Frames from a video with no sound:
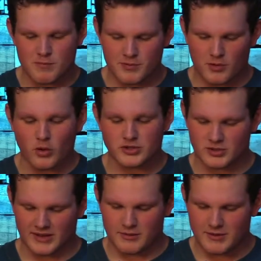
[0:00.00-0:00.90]

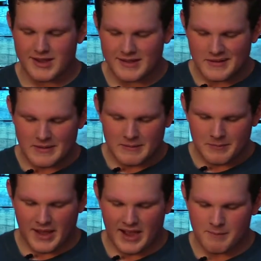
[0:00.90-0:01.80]
culturally, right?
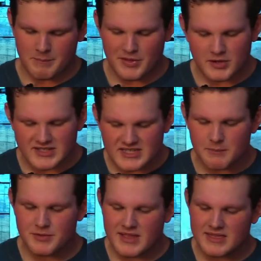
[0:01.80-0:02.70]
But there's
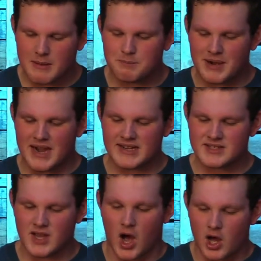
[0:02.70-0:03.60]
something that binds
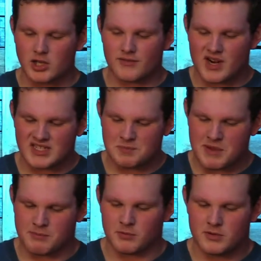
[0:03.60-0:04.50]
all of God's
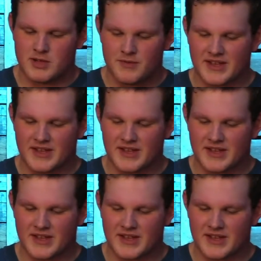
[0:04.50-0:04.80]
people that's